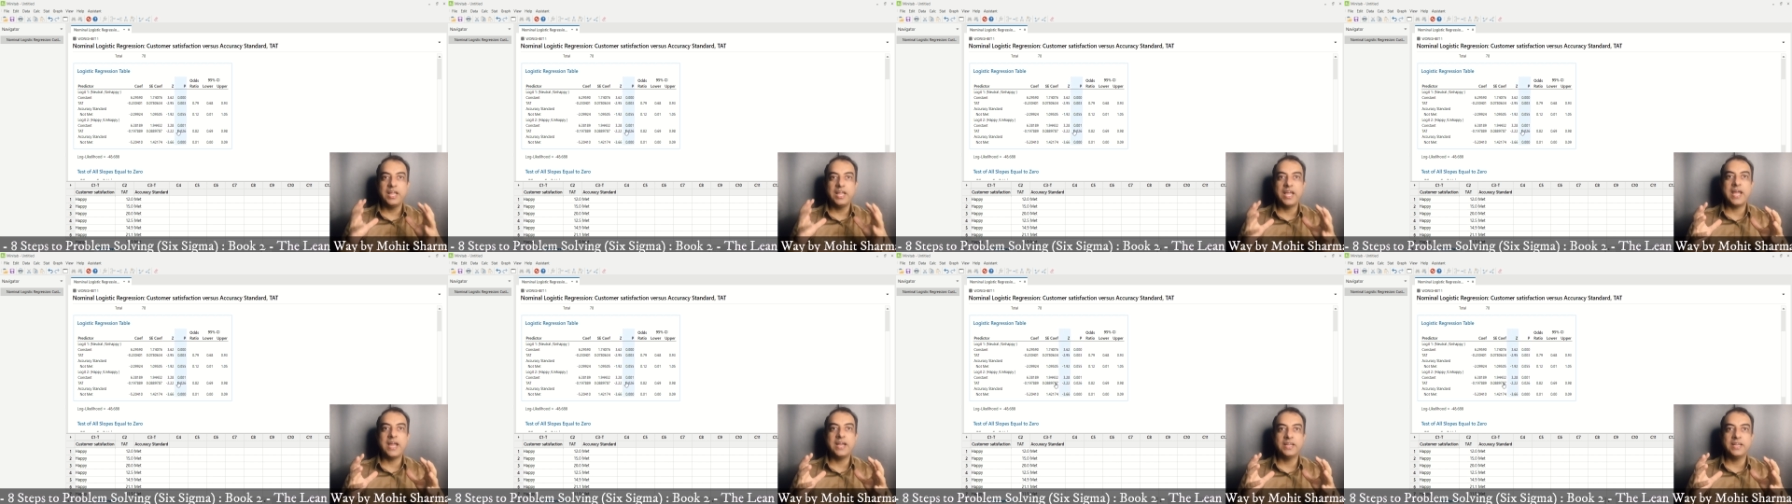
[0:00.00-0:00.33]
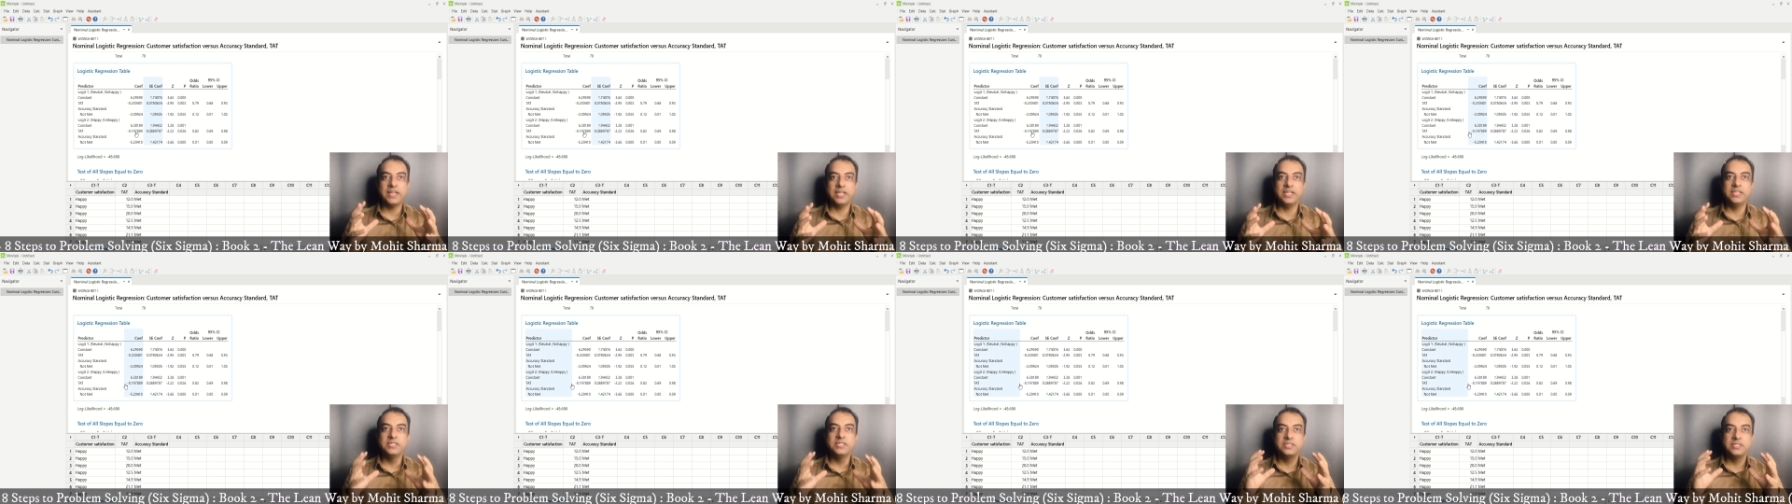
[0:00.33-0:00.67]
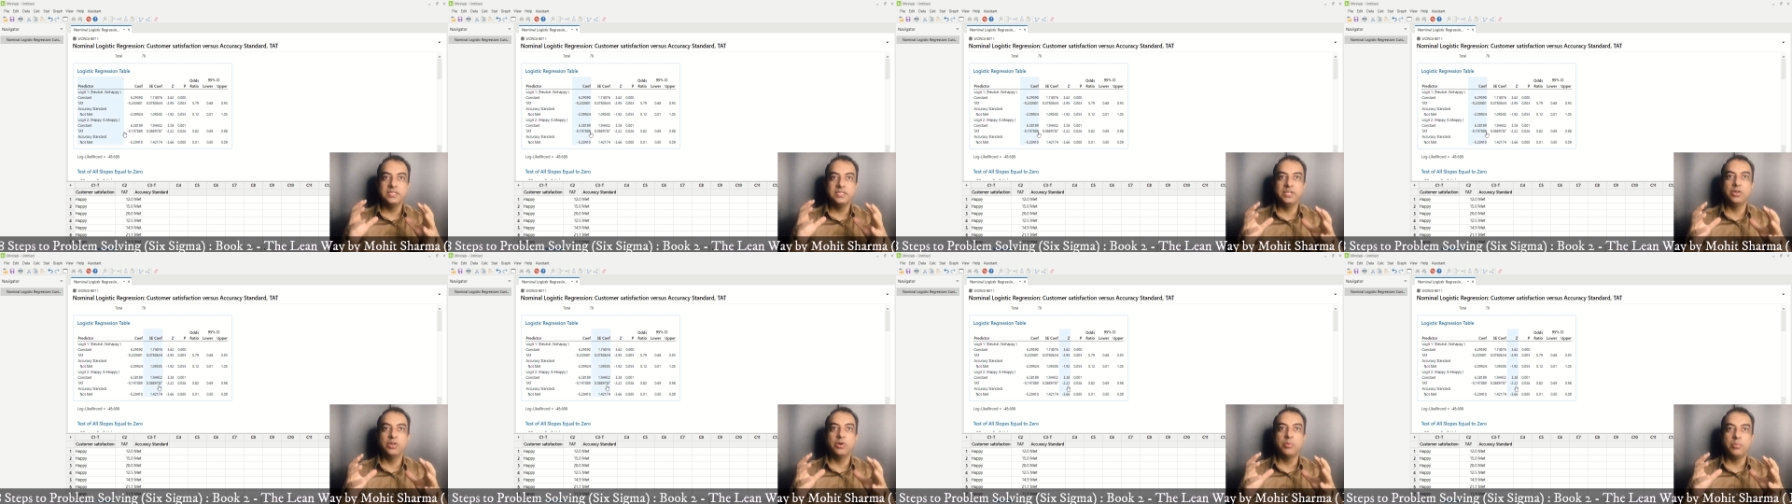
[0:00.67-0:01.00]
TAT is
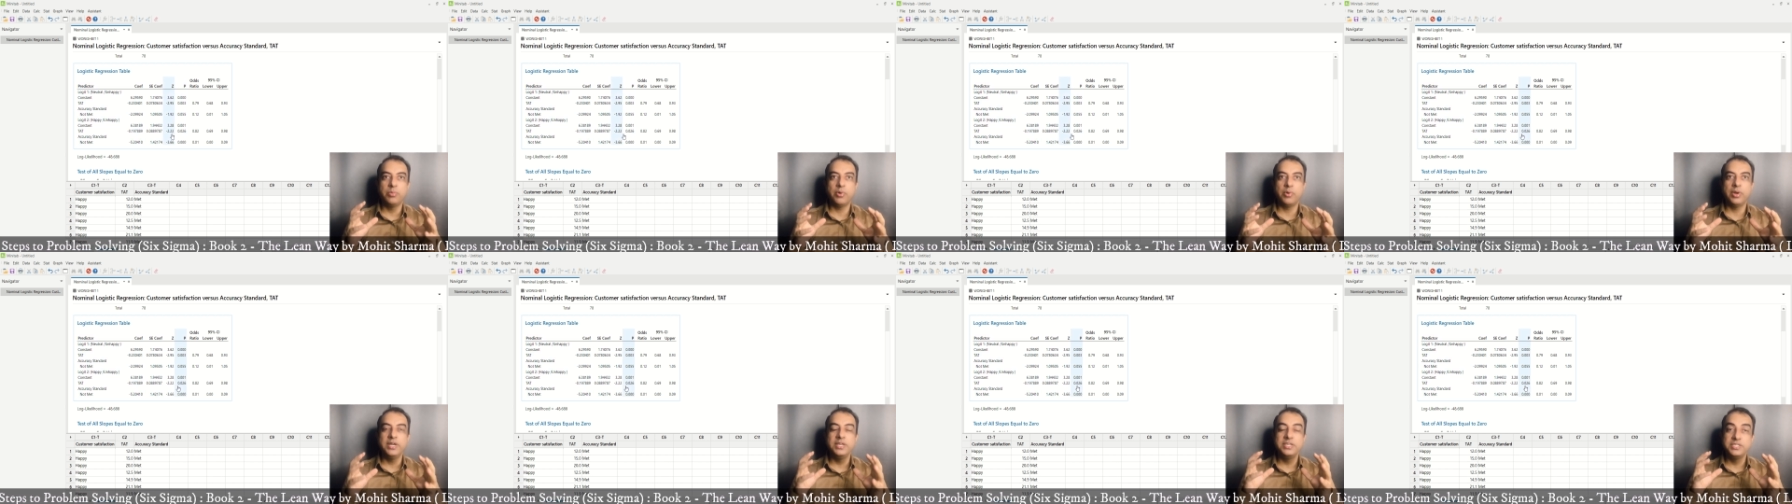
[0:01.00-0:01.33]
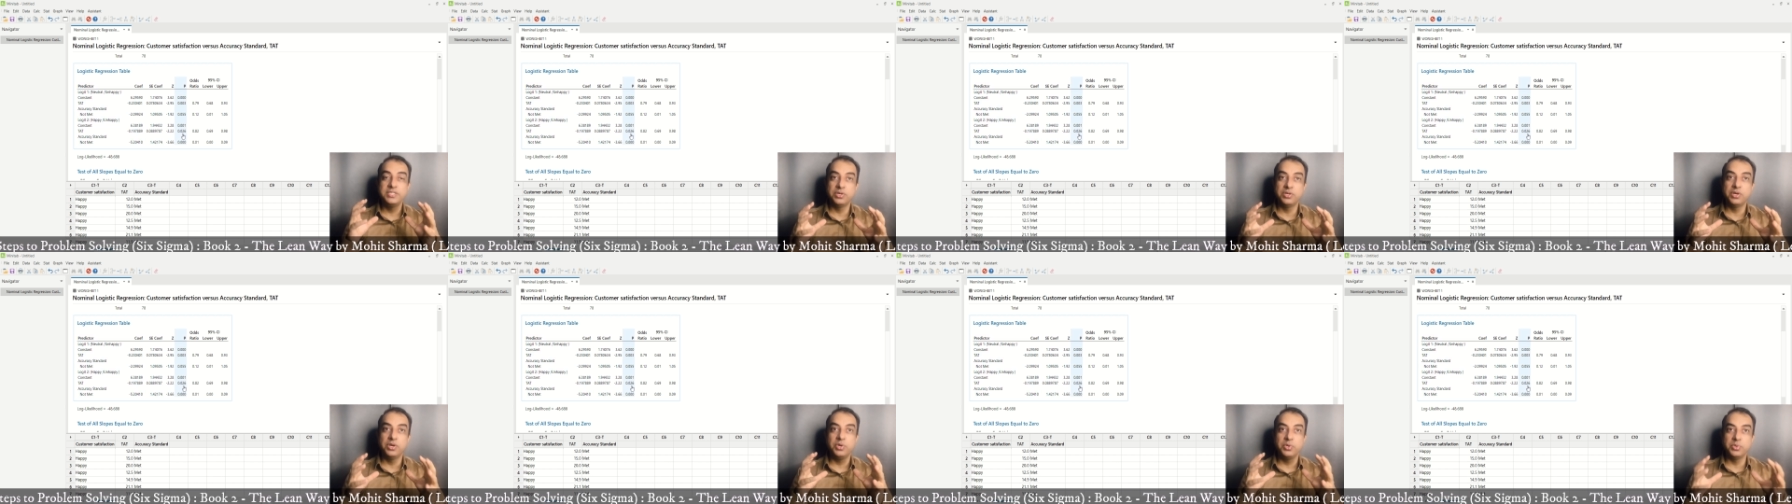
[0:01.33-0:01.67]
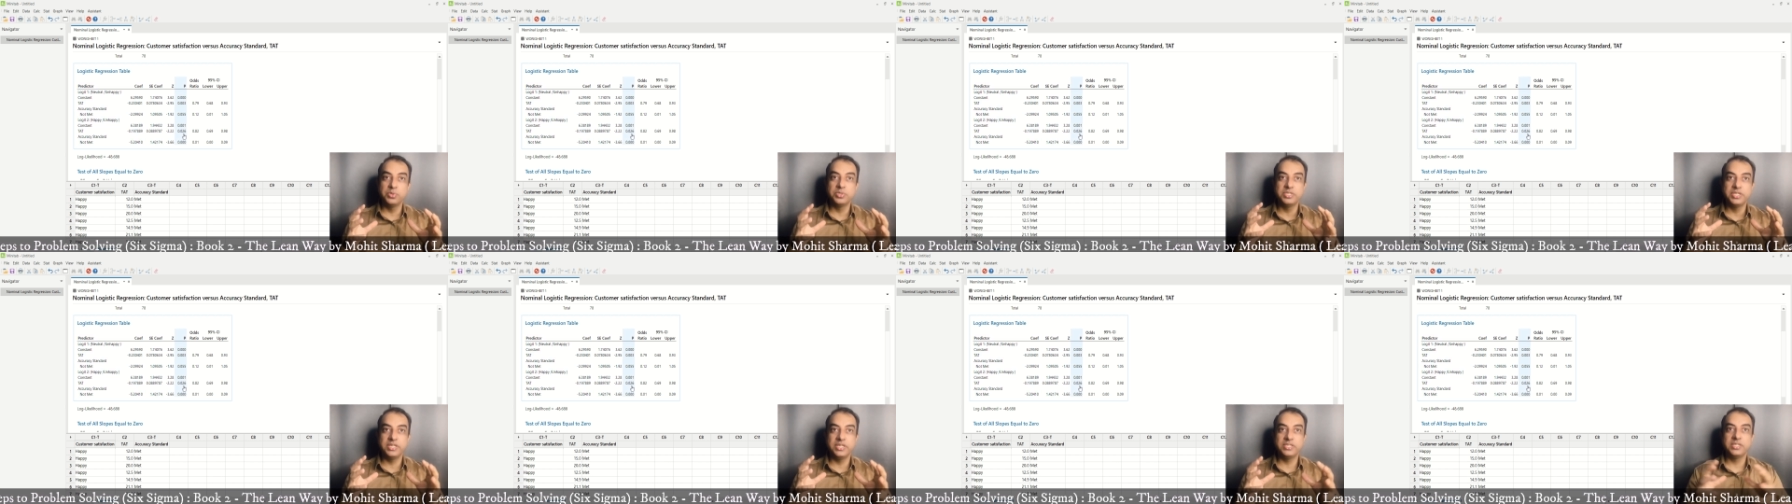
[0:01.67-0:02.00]

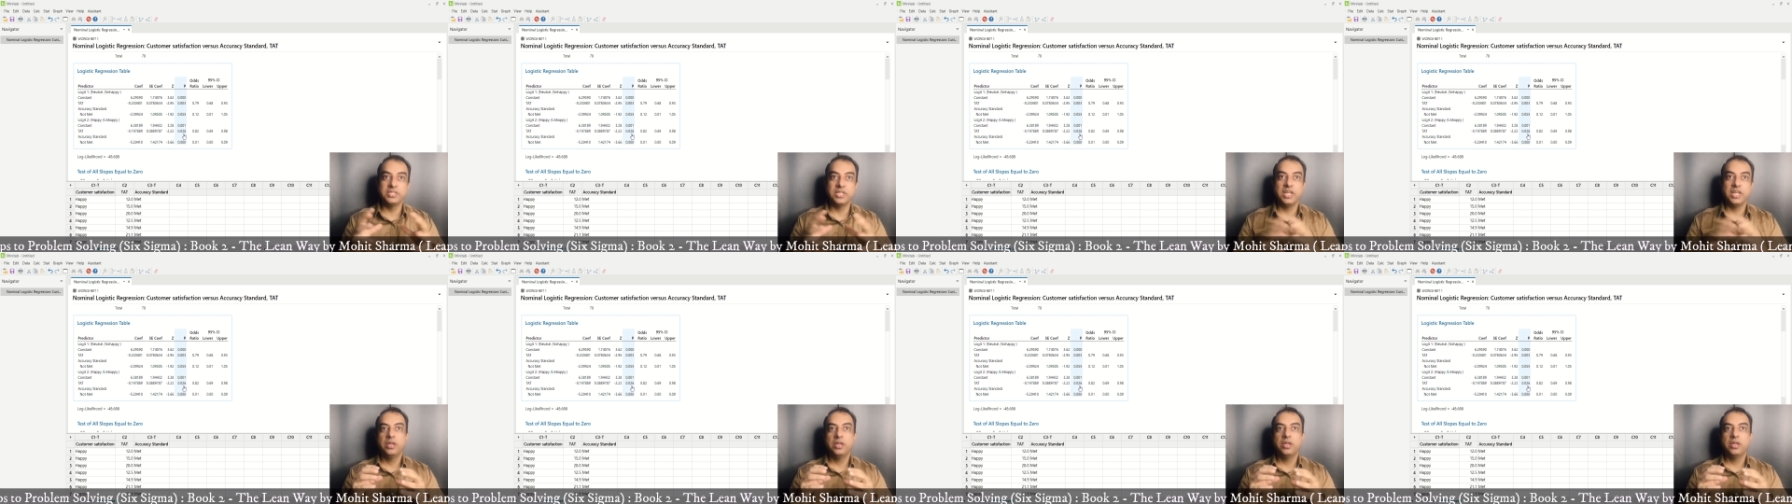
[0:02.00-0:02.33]
0.026